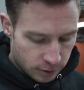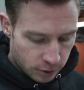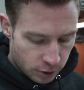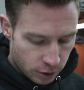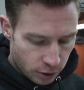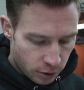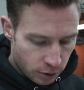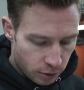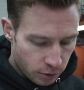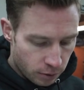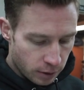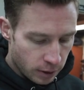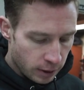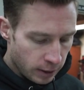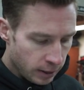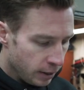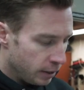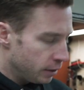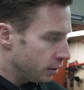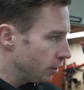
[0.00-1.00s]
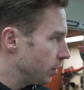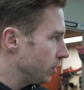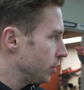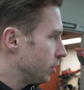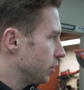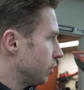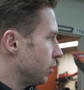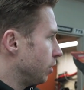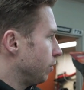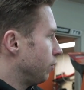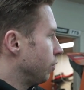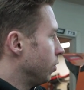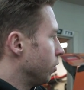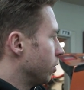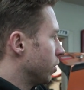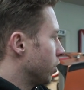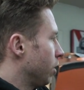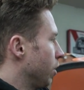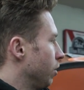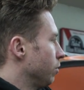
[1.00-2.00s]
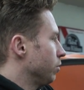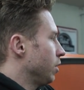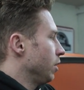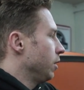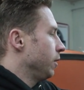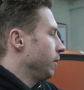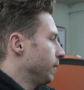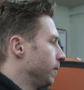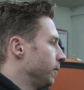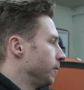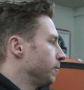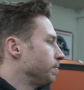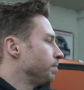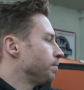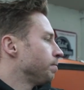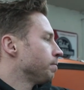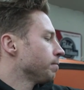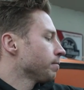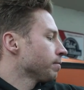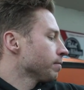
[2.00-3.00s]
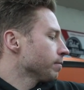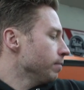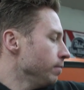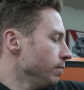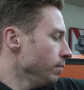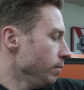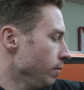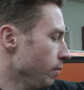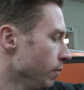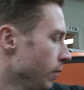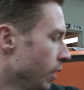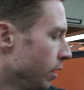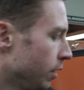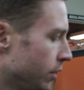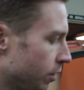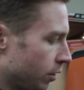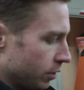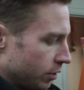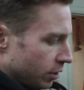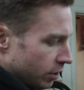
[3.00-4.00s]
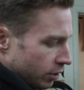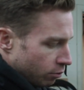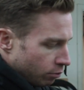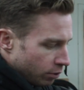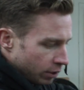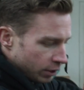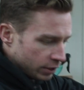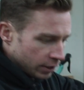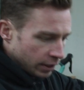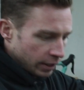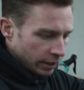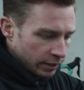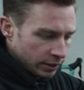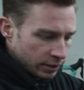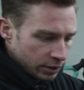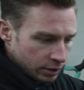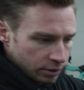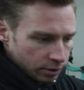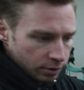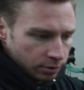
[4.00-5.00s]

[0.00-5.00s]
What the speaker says: Two, if you look closely here, there's this recess